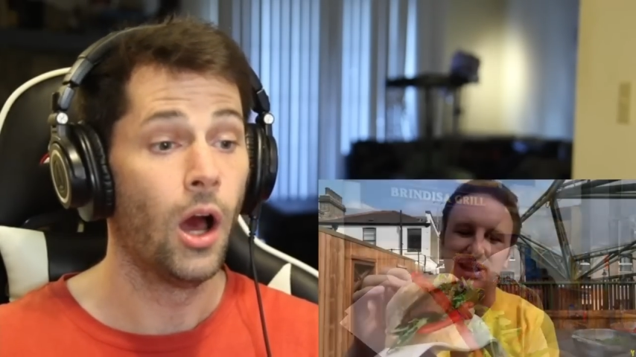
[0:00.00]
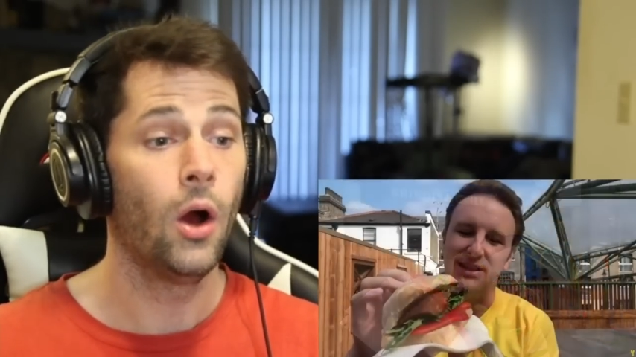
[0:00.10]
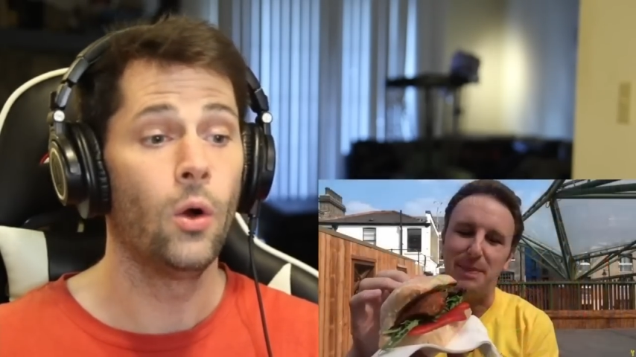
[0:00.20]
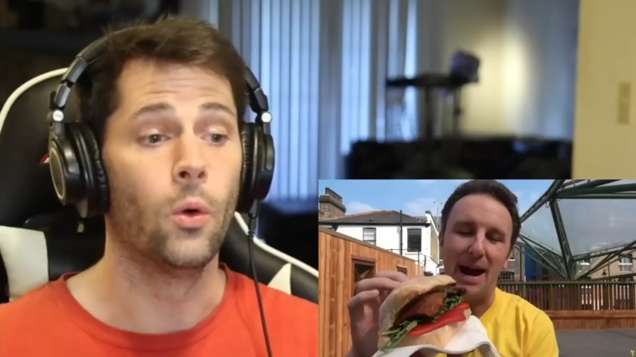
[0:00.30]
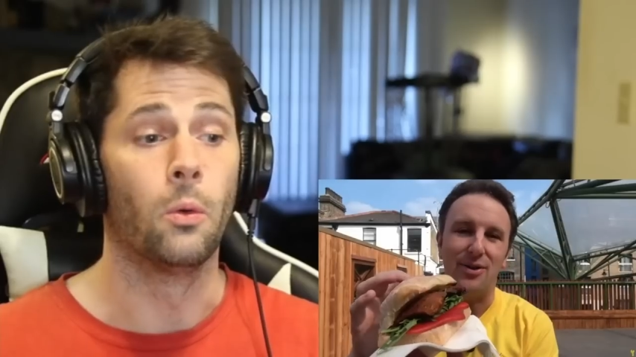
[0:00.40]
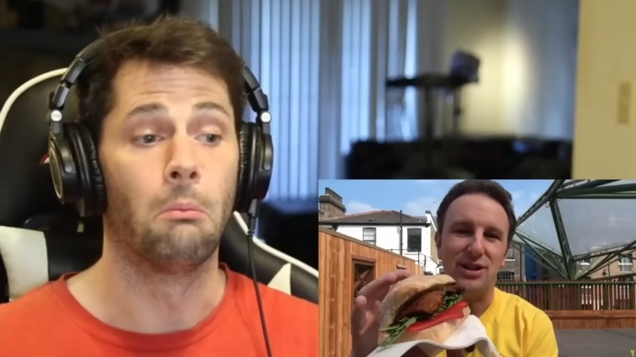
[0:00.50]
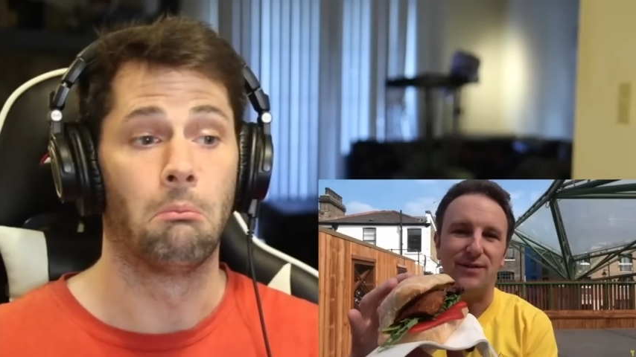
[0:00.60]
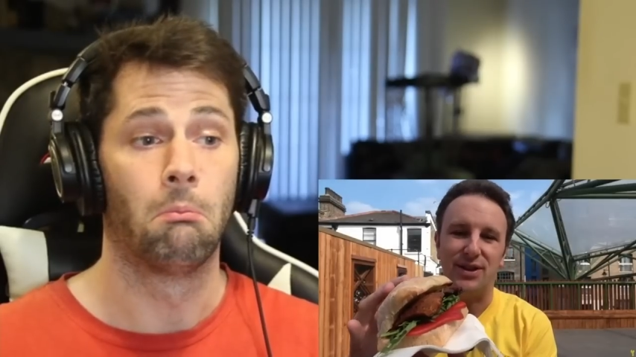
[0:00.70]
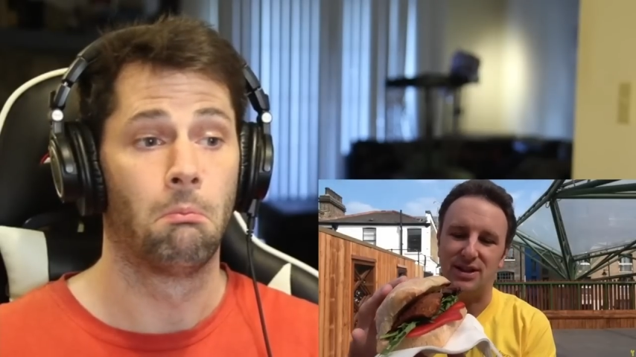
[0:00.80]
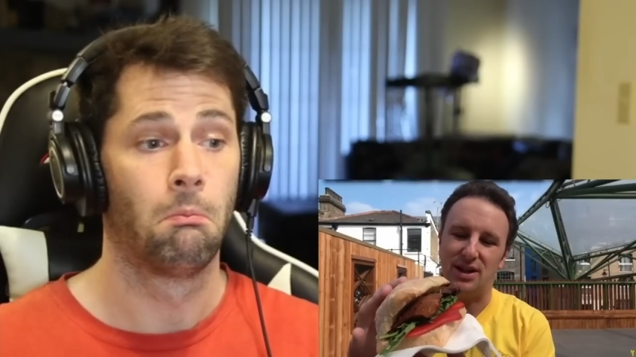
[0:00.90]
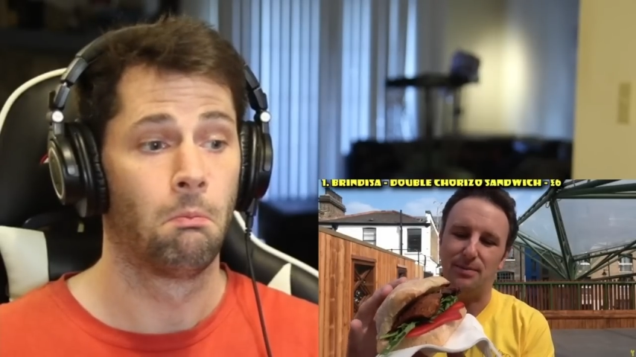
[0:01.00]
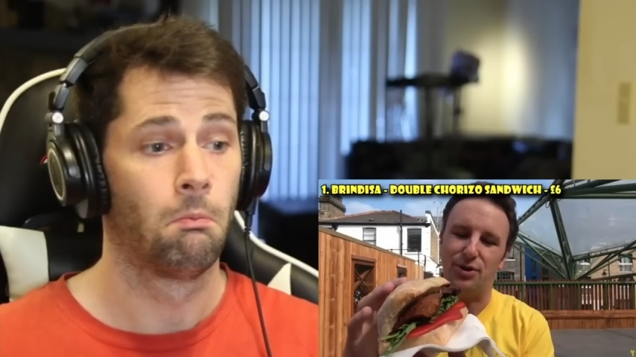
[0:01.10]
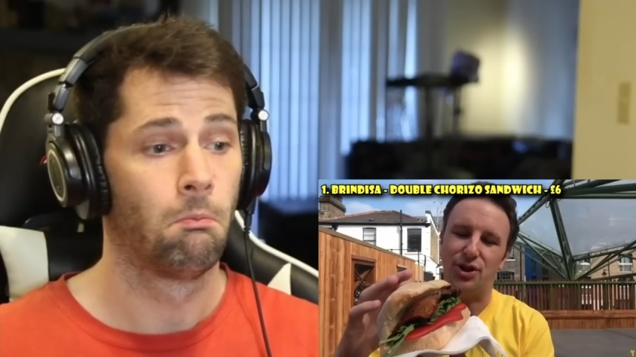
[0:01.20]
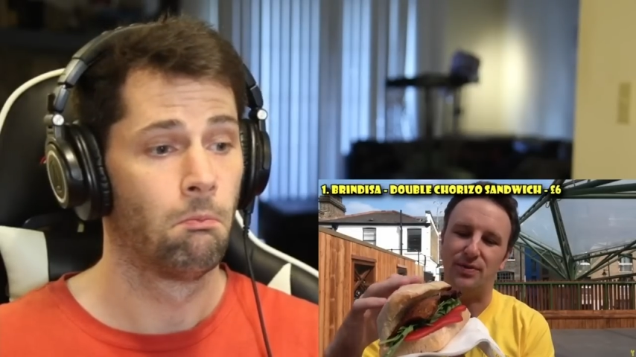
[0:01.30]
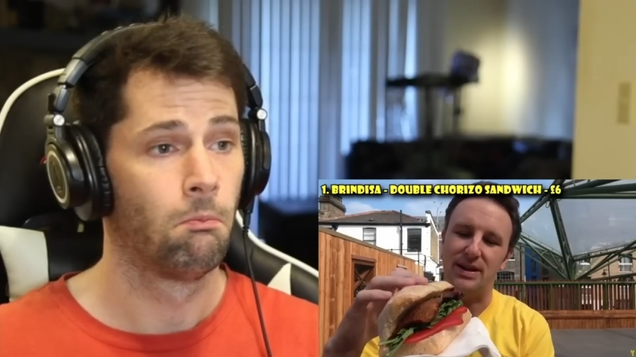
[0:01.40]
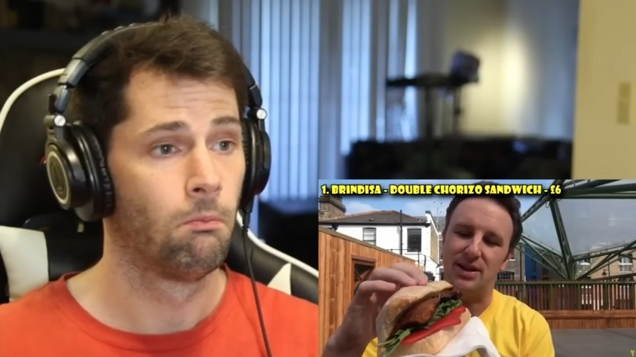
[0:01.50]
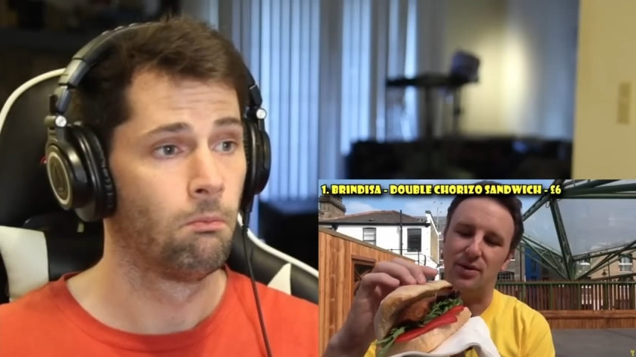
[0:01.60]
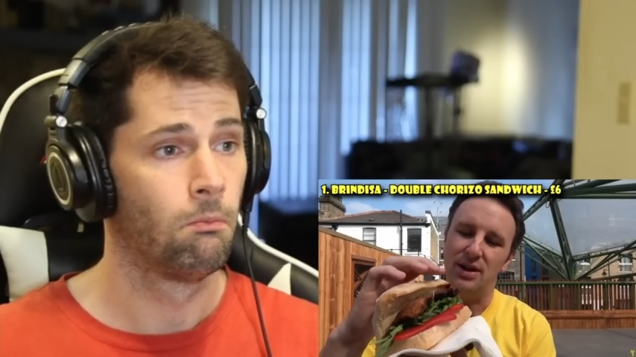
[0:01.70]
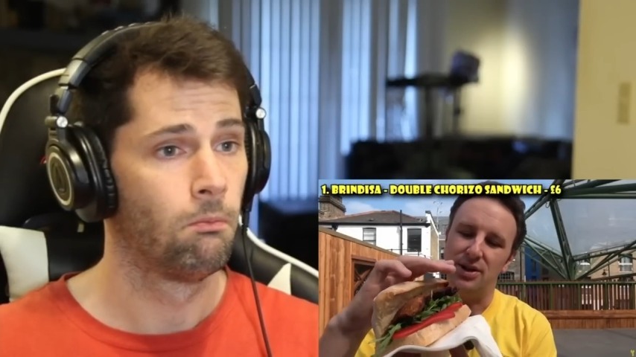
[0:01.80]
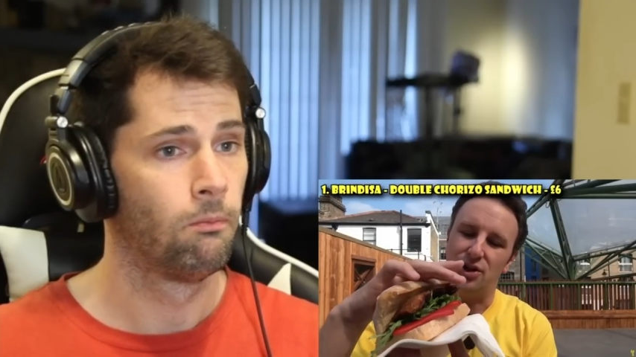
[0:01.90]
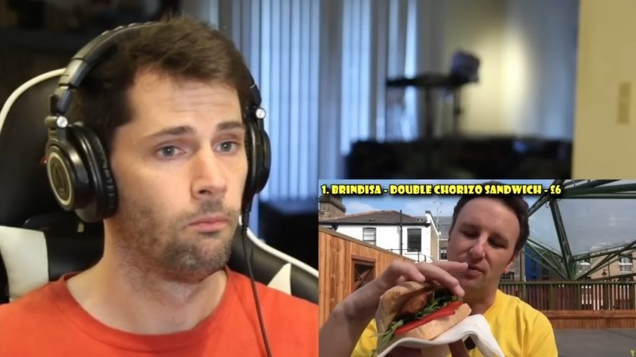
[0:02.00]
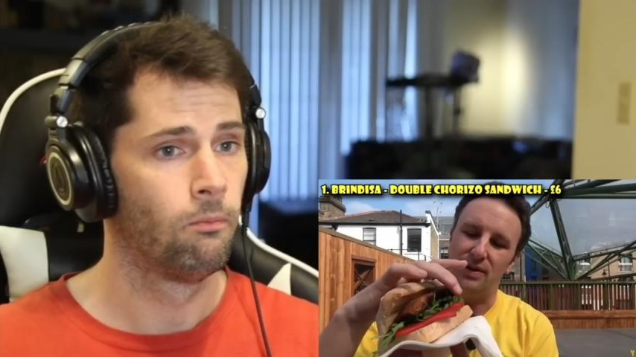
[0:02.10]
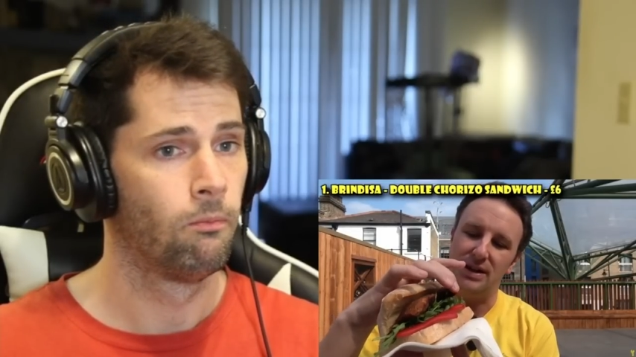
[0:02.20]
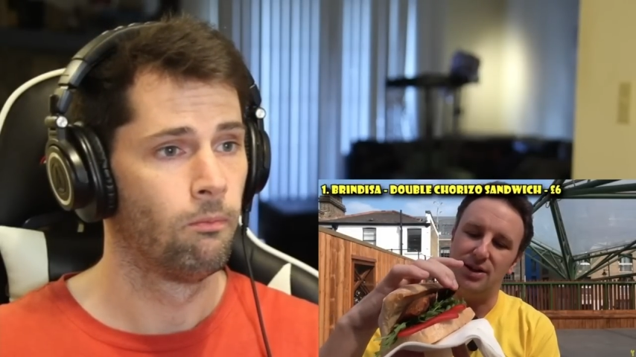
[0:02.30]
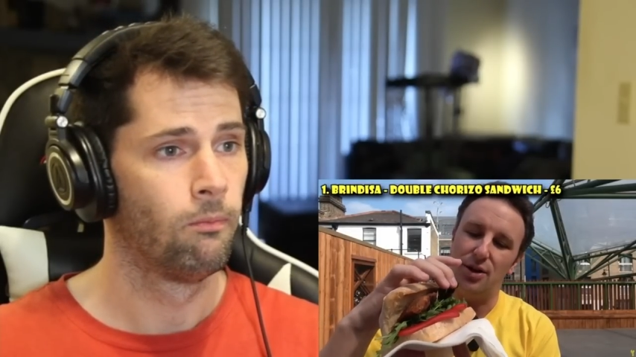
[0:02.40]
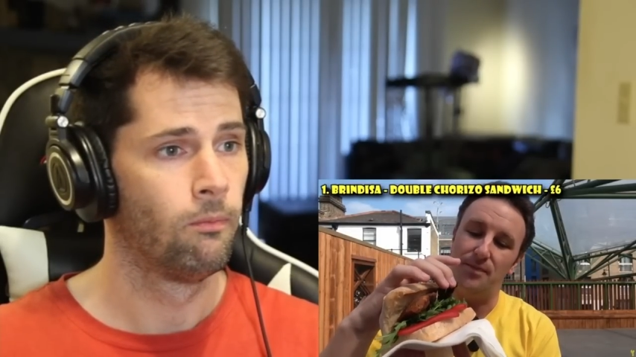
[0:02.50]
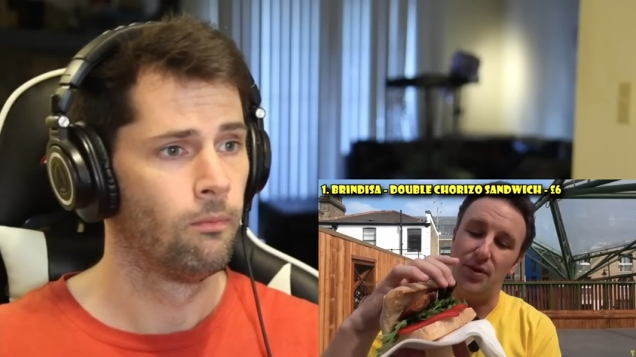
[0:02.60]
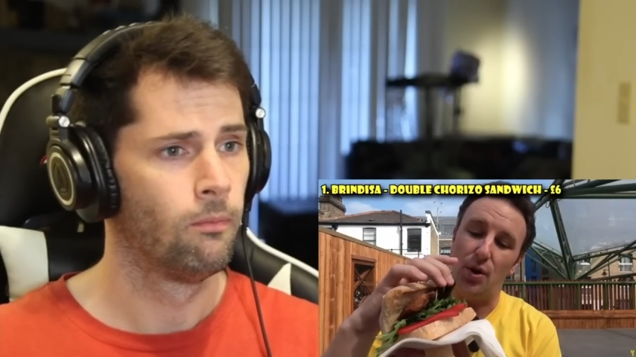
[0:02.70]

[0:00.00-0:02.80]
Speaker 1: six oh. pounds for the double chorizo, chorizo,